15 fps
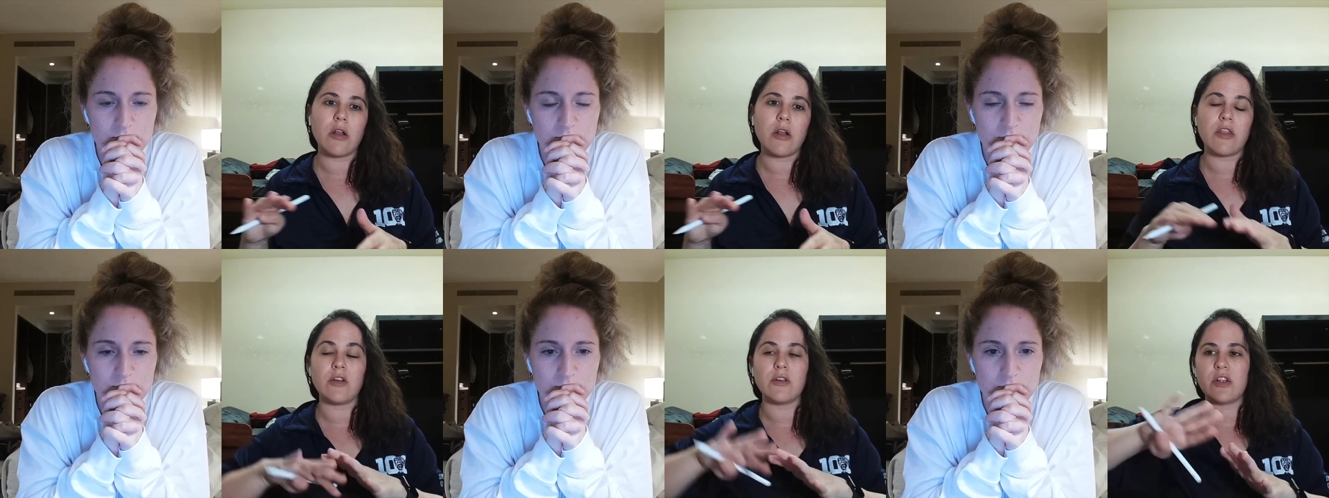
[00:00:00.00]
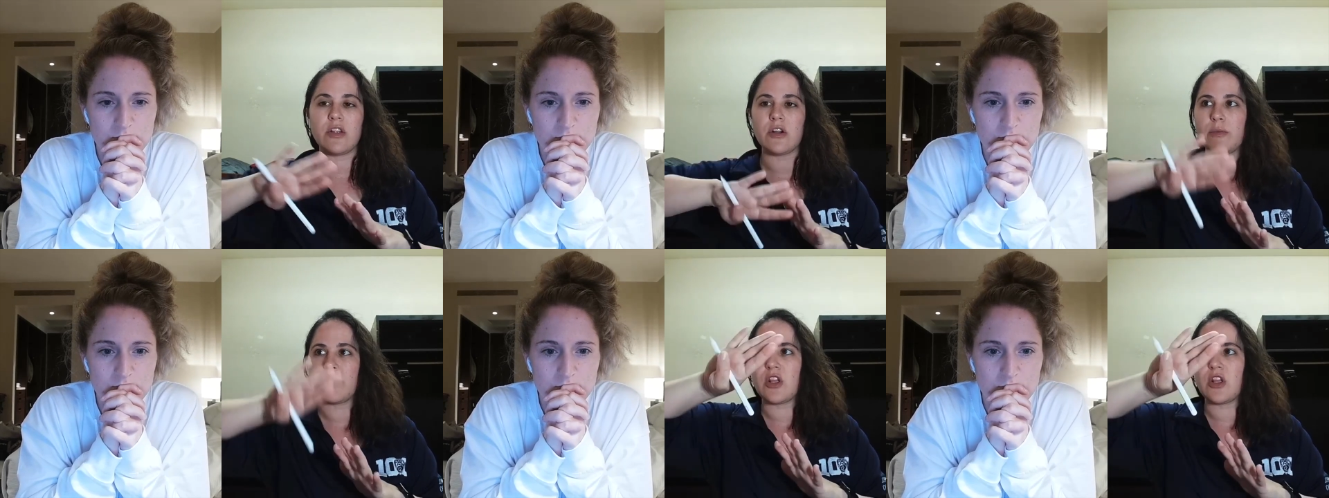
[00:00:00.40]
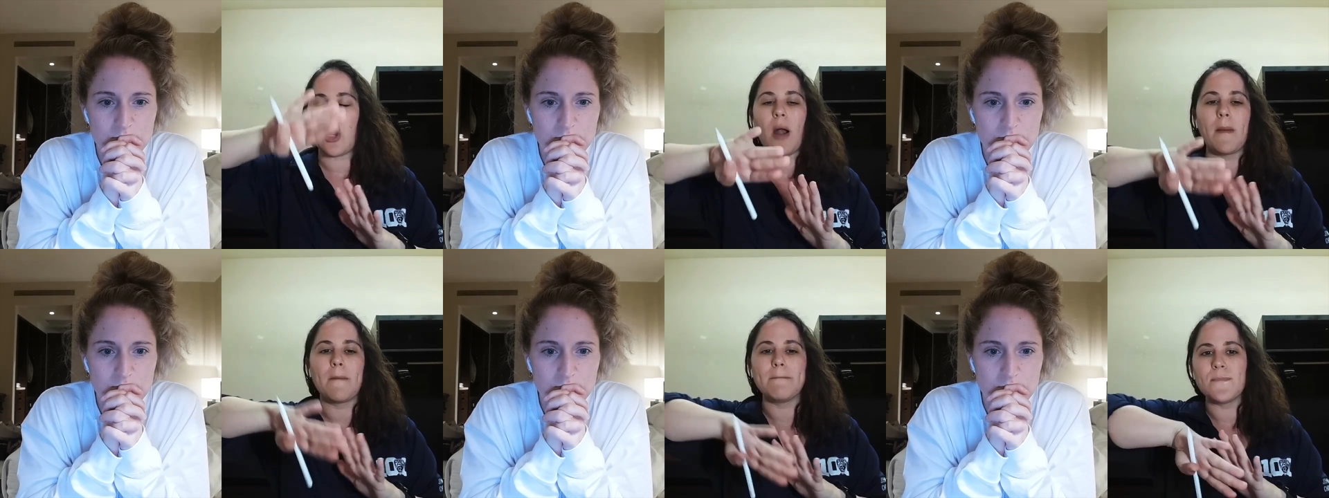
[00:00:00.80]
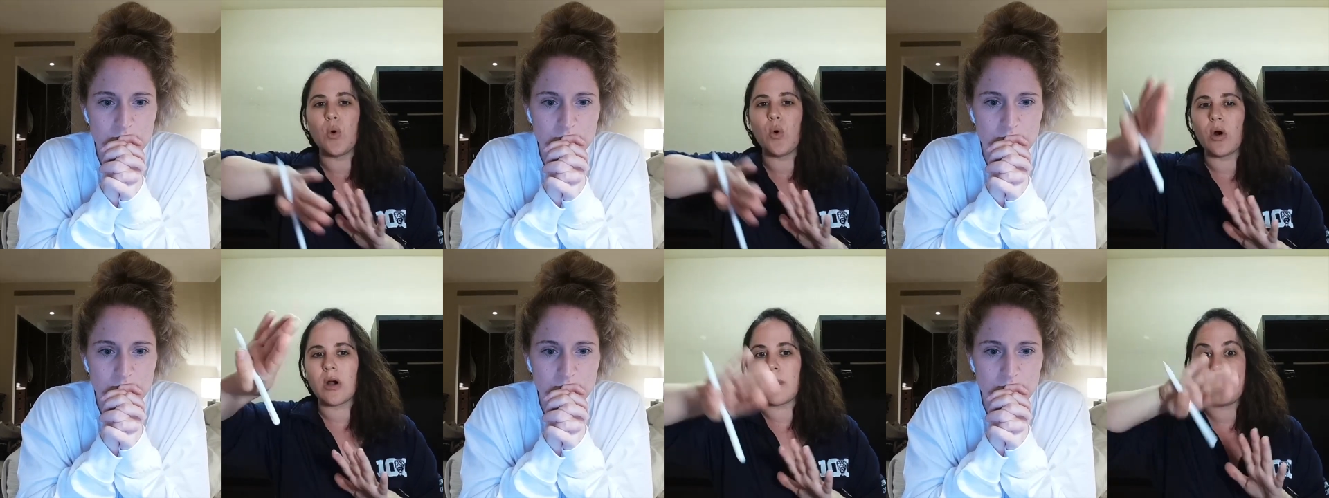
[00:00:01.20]
Speaker 1: there there there are
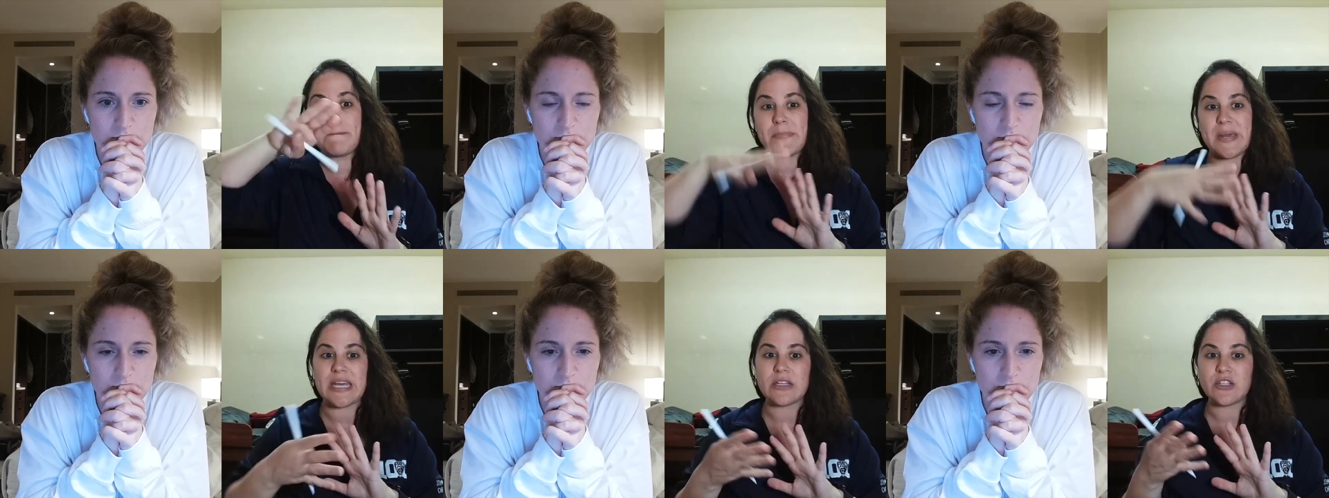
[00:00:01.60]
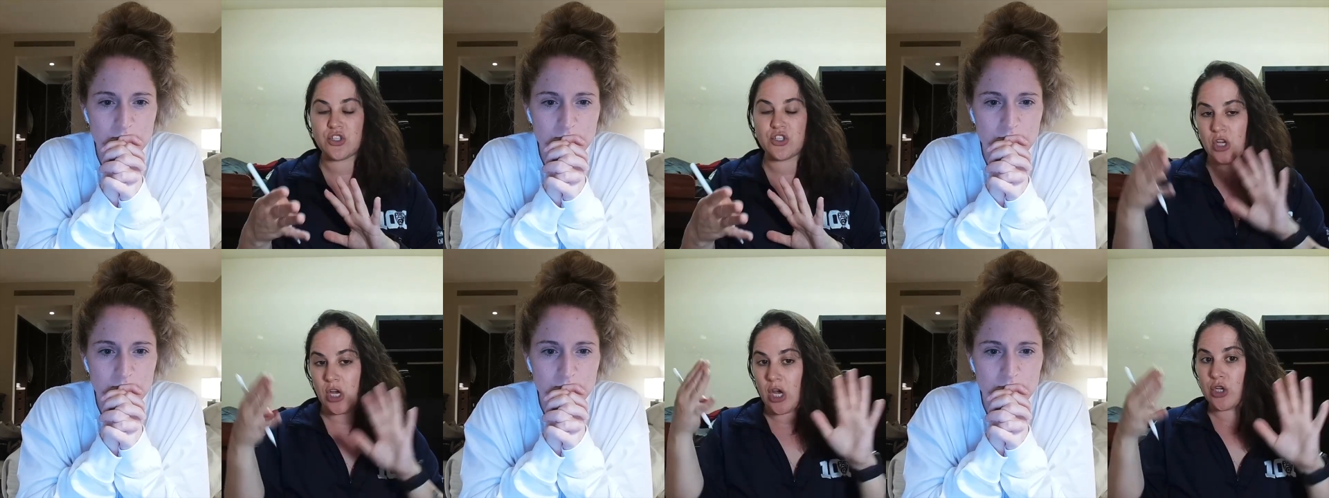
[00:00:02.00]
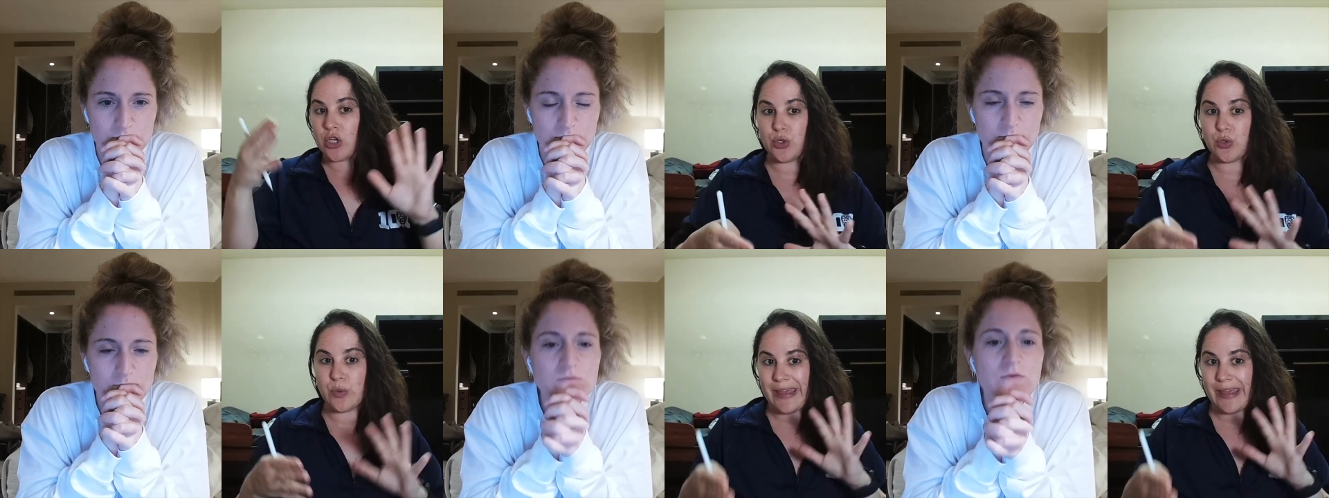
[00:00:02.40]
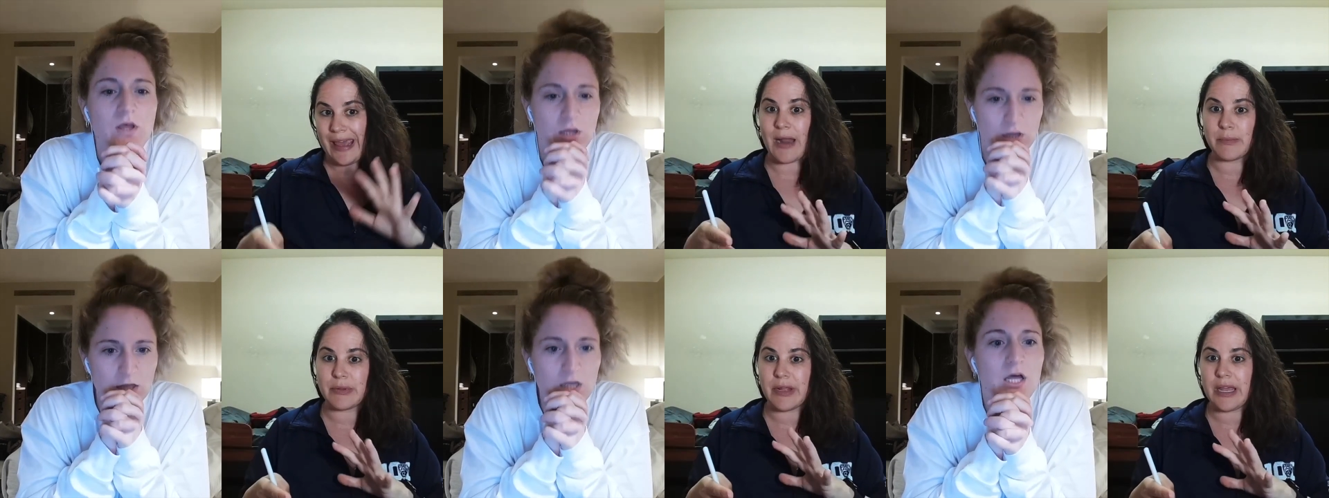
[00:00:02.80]
more bits to the end
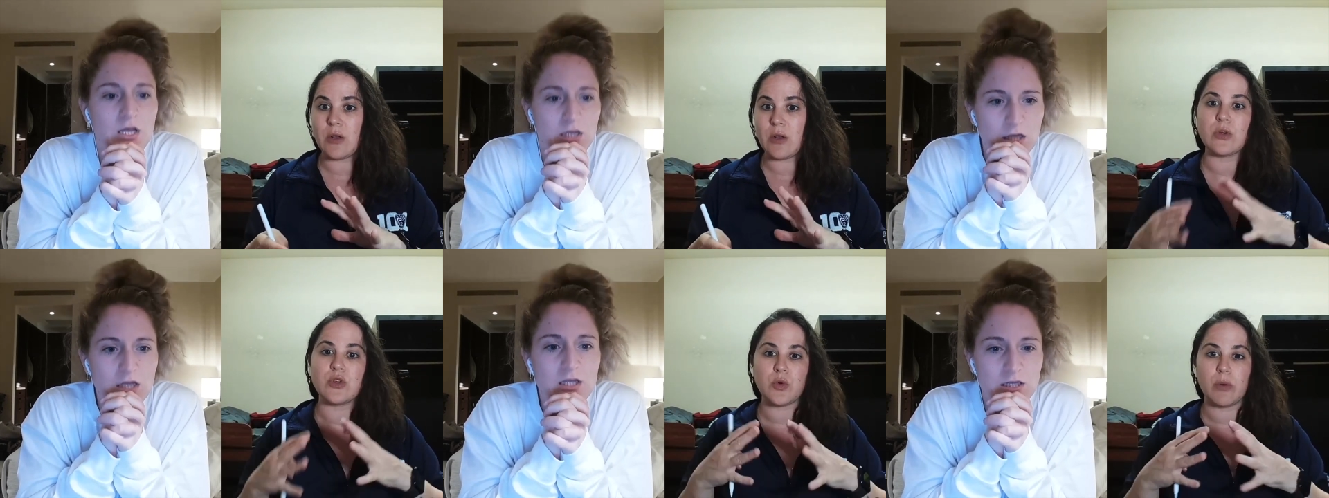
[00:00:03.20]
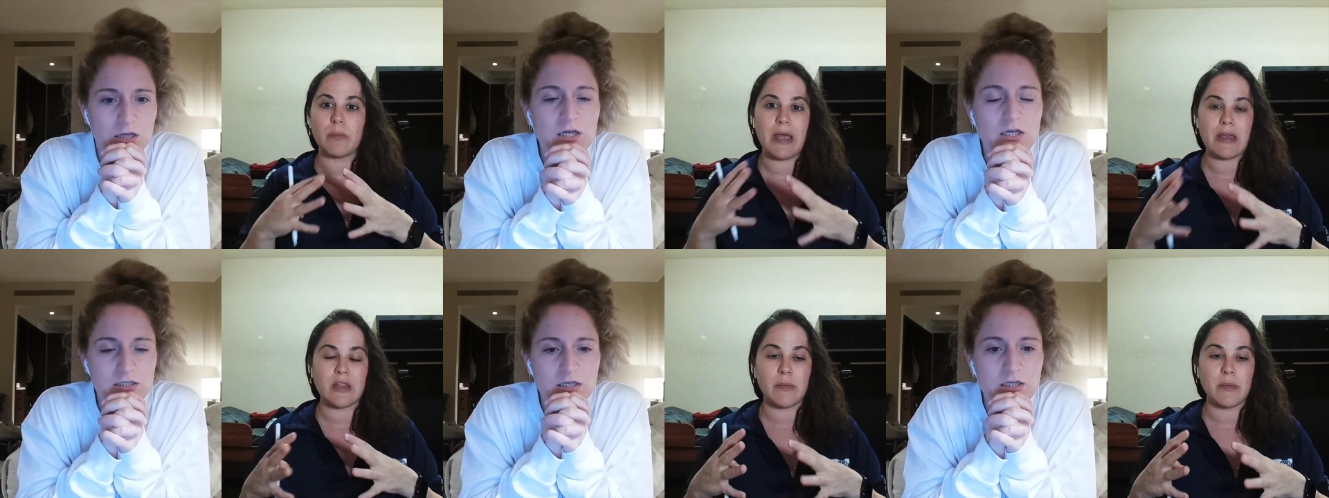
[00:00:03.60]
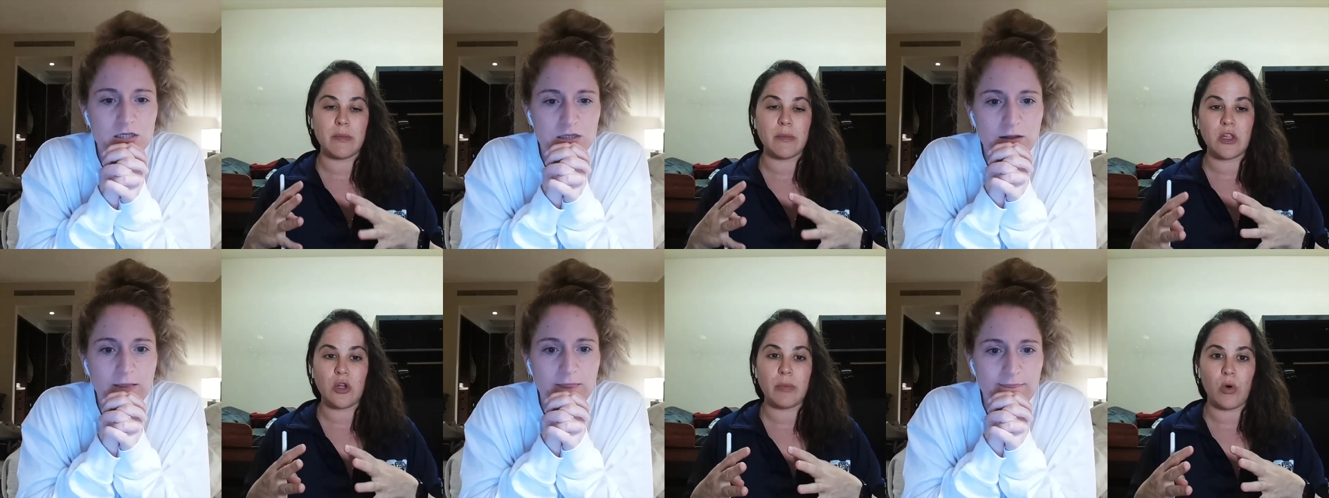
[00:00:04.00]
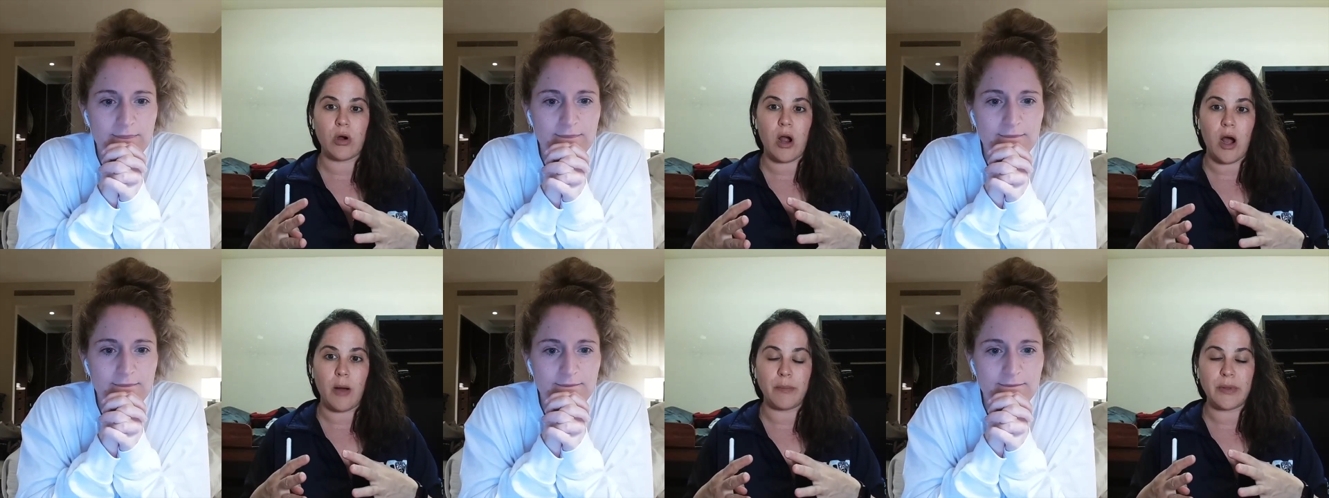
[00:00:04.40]
plate, which will make them a little bit more
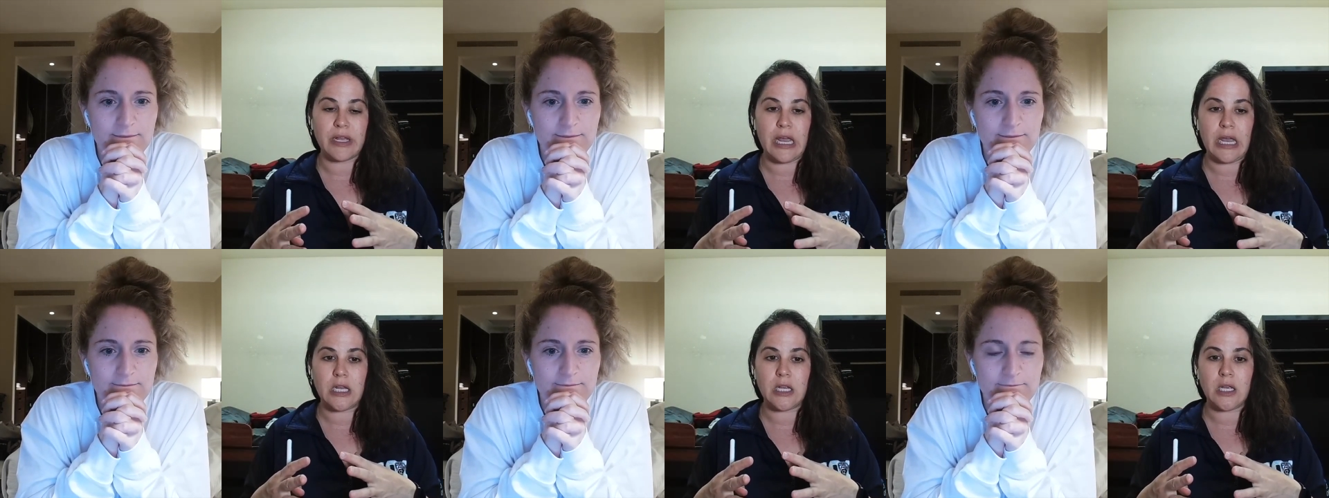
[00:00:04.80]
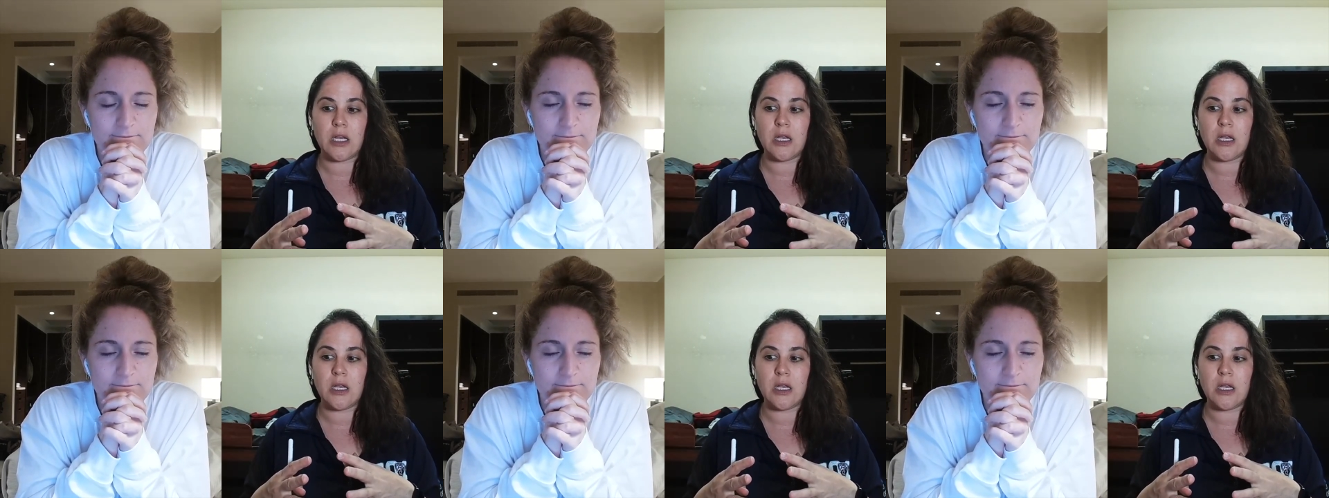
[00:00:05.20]
complicated.